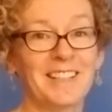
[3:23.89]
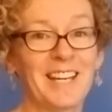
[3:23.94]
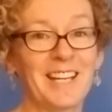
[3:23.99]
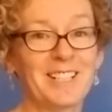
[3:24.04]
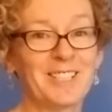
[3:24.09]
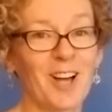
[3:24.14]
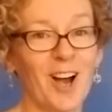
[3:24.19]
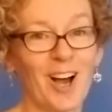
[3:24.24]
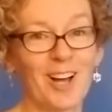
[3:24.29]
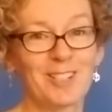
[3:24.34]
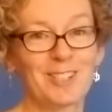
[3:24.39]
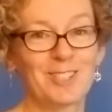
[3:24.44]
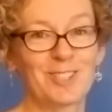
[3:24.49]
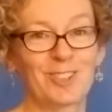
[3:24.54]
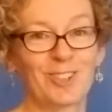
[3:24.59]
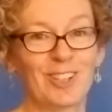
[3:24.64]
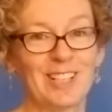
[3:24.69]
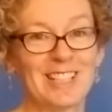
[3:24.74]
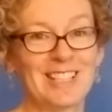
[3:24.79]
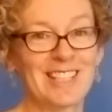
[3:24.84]
toss
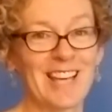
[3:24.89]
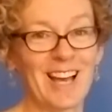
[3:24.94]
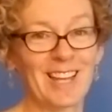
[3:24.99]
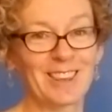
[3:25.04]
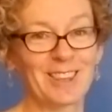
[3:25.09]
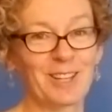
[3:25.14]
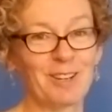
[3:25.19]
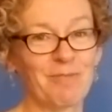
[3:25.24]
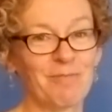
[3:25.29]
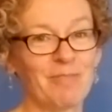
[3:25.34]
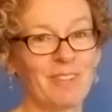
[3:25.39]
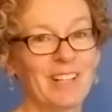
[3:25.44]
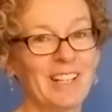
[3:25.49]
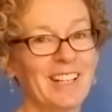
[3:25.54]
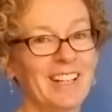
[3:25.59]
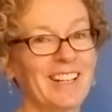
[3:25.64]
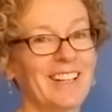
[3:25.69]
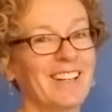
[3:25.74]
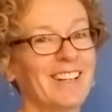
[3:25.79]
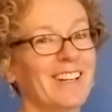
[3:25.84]
treats at them
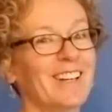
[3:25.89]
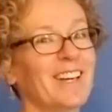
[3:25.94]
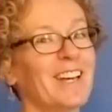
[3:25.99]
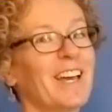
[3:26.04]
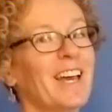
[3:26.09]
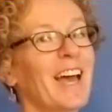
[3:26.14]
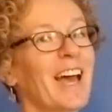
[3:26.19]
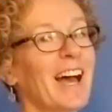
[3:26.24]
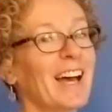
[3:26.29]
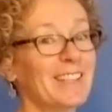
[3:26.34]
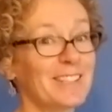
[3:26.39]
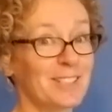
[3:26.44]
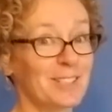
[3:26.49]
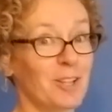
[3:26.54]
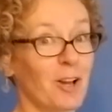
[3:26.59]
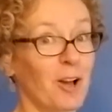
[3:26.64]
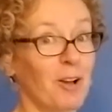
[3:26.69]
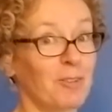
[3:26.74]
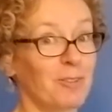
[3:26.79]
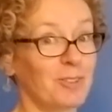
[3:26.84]
and the
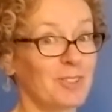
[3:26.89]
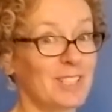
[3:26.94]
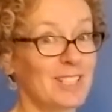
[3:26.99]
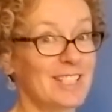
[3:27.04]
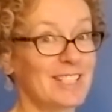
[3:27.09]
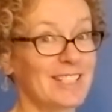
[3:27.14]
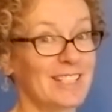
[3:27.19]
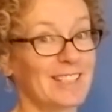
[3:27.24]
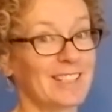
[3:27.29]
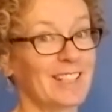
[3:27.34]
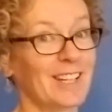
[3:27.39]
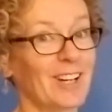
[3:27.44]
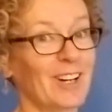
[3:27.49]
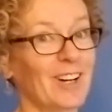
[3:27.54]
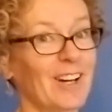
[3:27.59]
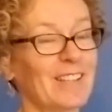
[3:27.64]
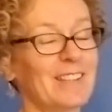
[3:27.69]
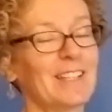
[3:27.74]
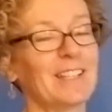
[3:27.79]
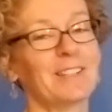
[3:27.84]
dog will just sit there
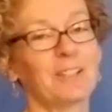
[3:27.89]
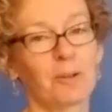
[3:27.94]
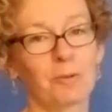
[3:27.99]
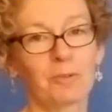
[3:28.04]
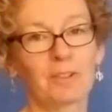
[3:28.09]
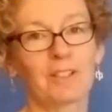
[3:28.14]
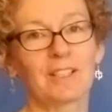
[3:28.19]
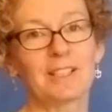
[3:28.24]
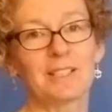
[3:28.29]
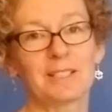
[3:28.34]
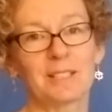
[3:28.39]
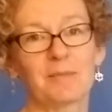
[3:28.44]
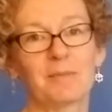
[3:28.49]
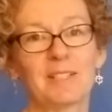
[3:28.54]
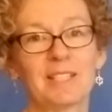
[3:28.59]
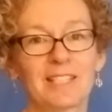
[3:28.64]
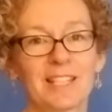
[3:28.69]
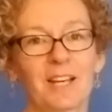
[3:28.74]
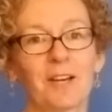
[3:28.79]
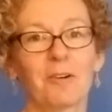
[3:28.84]
and then they'll release them and say,